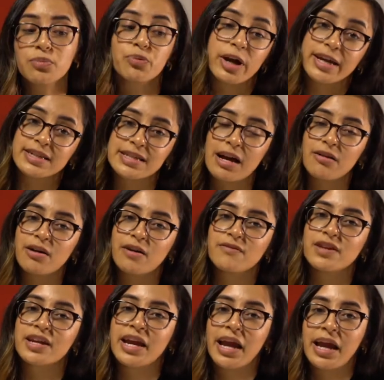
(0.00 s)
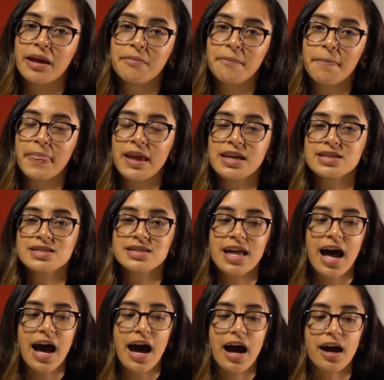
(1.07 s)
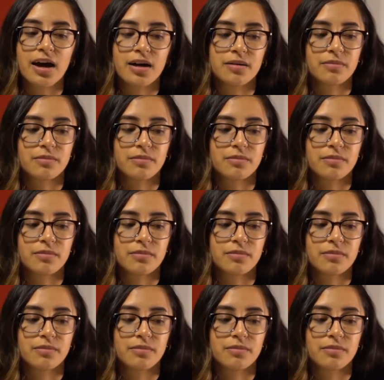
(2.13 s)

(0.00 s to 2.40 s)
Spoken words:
breakdown of the game is that